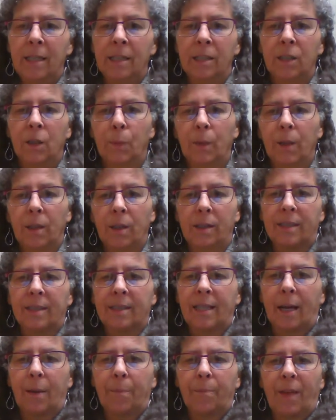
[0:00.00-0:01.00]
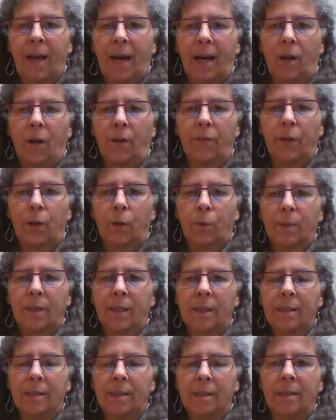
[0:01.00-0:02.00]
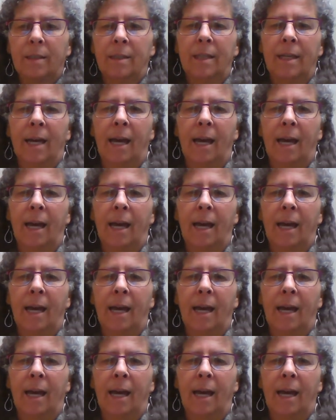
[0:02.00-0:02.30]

so we're going to stamp that on their wrist